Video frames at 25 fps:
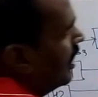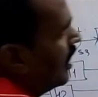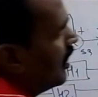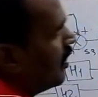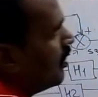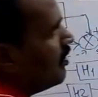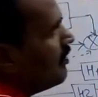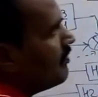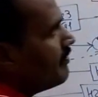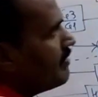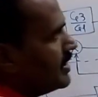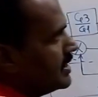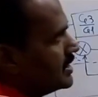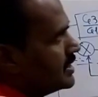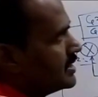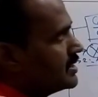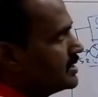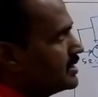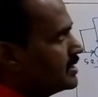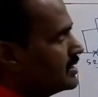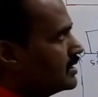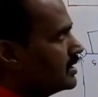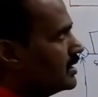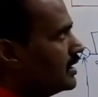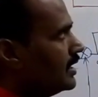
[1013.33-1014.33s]
R of
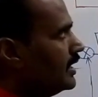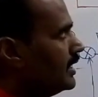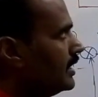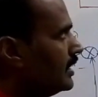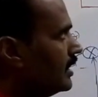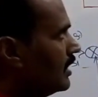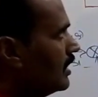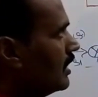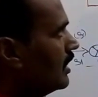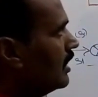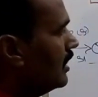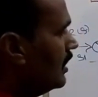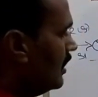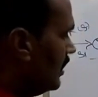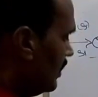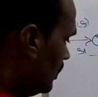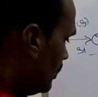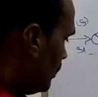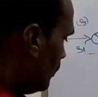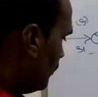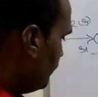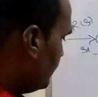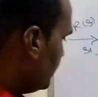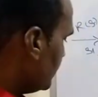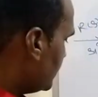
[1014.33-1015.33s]
S, right?
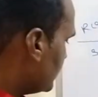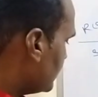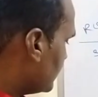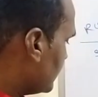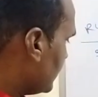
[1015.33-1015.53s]
Now which